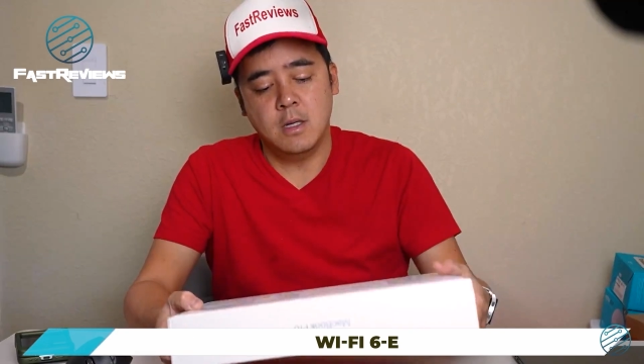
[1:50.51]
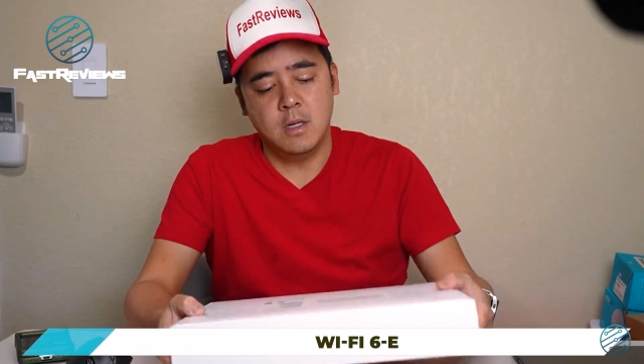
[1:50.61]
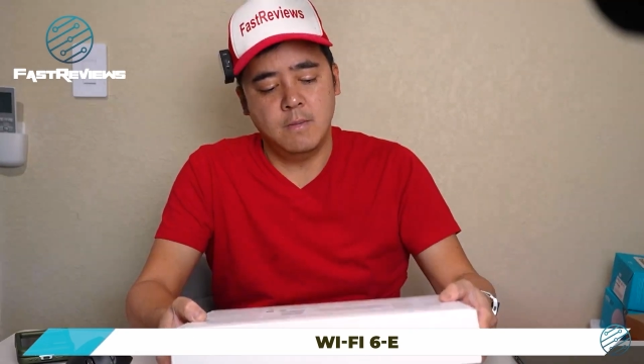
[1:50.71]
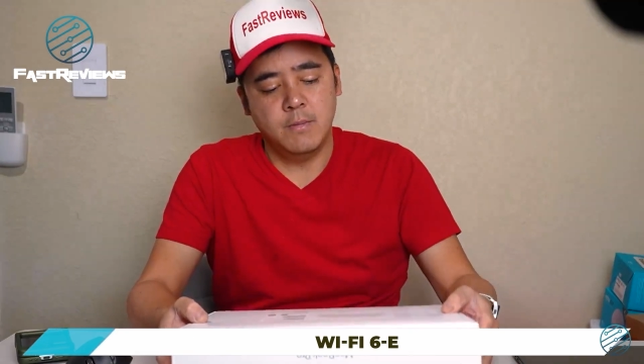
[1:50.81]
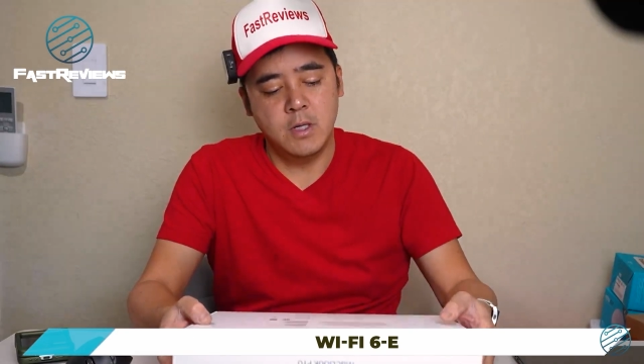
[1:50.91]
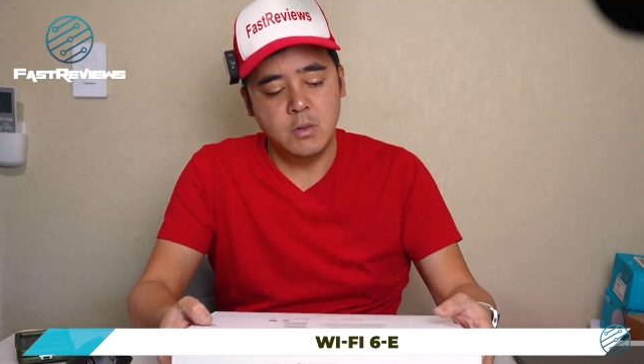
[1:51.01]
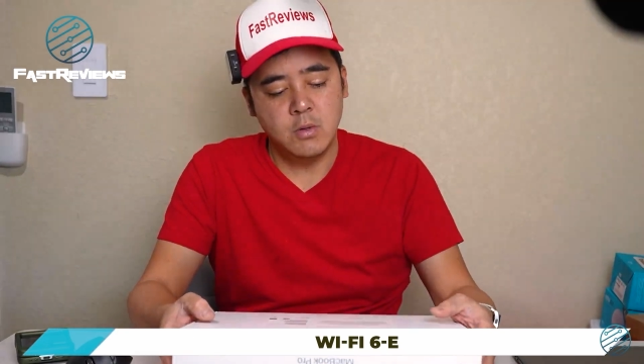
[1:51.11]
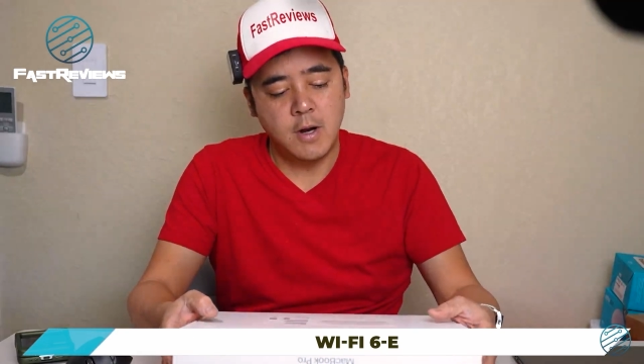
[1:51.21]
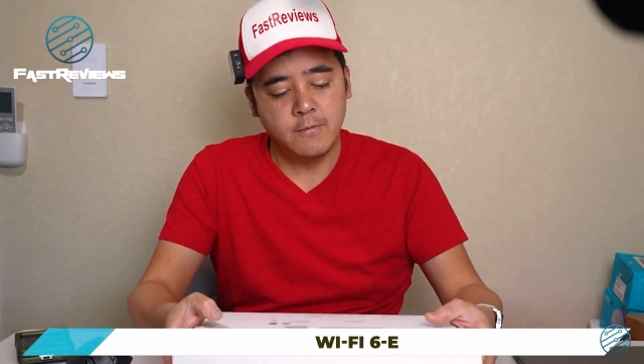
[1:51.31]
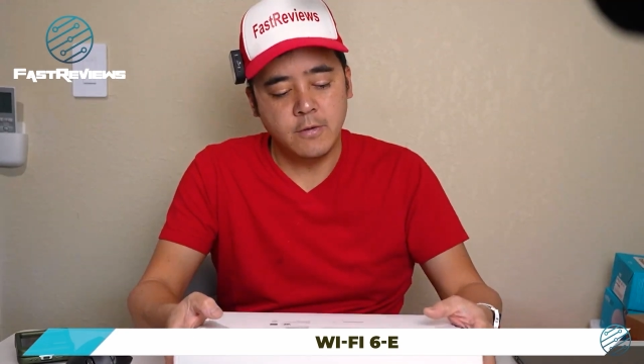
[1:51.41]
the newer
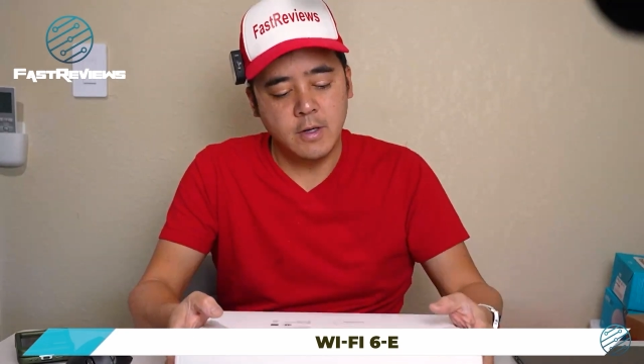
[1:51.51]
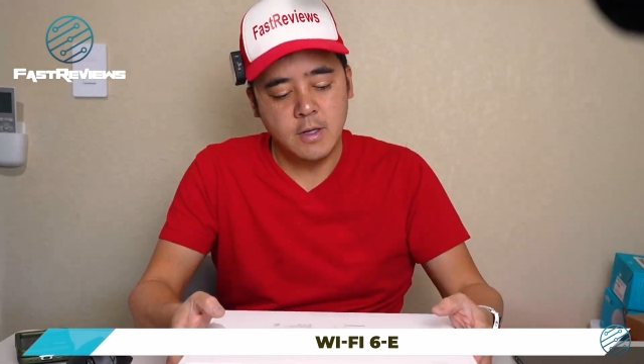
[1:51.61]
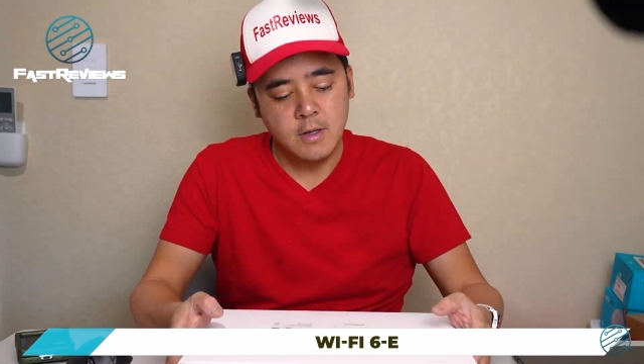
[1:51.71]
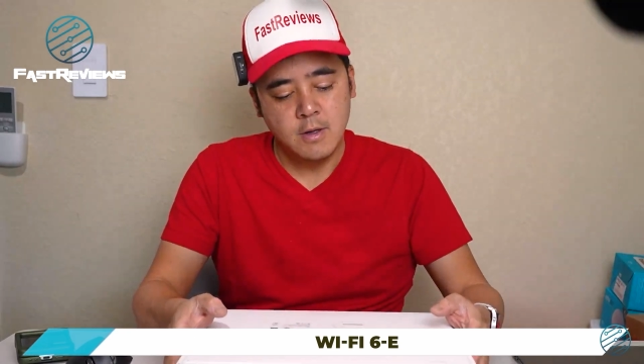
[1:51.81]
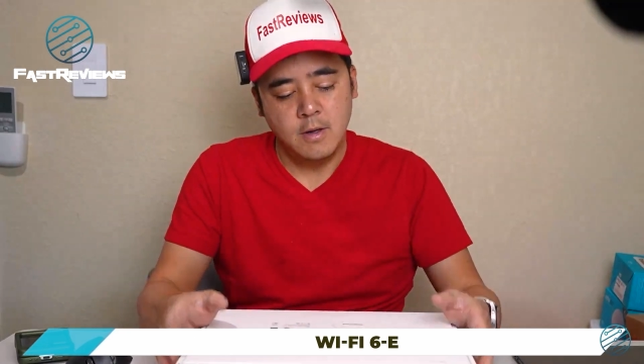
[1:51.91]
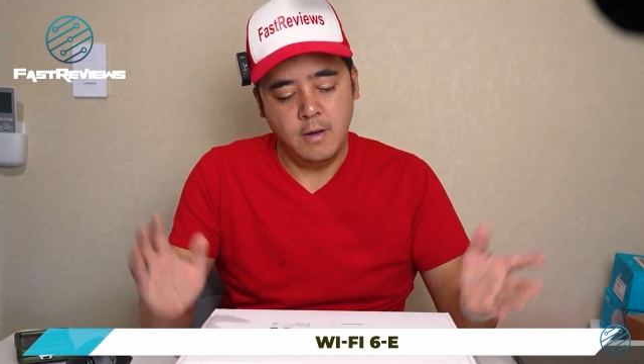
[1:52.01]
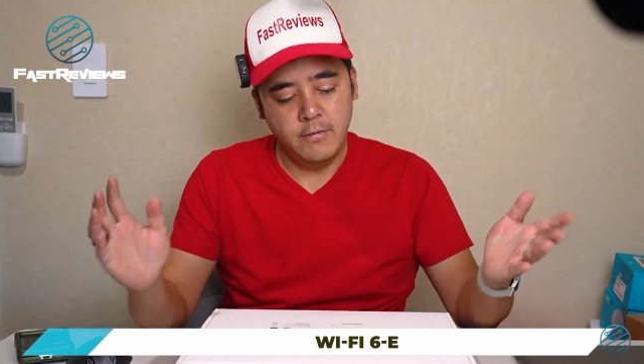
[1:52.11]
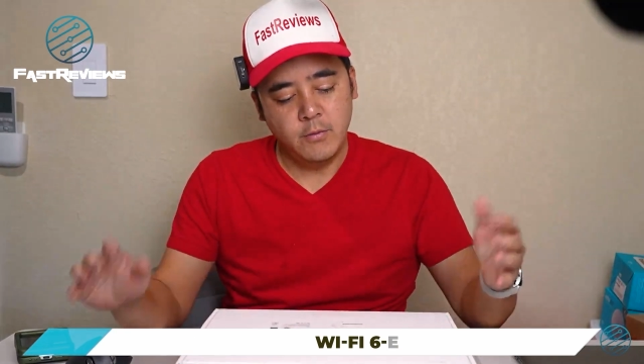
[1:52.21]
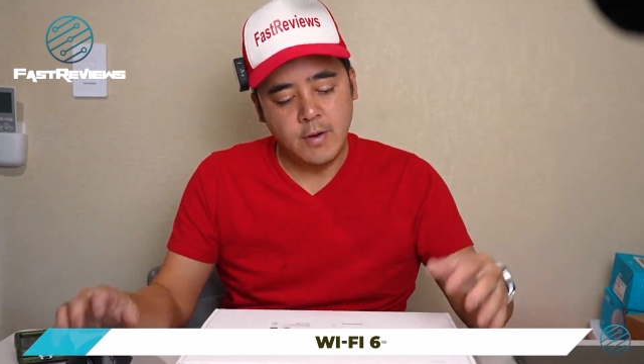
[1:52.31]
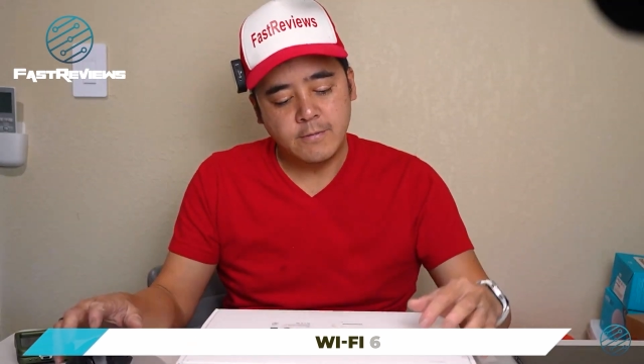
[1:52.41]
offering of
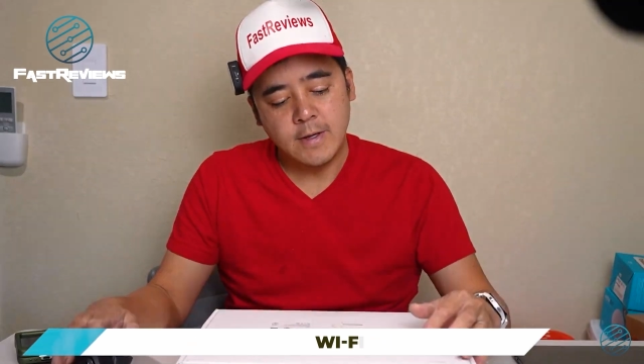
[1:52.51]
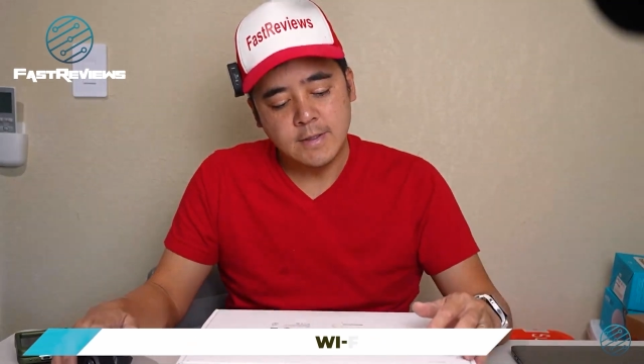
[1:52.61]
the Wi-Fi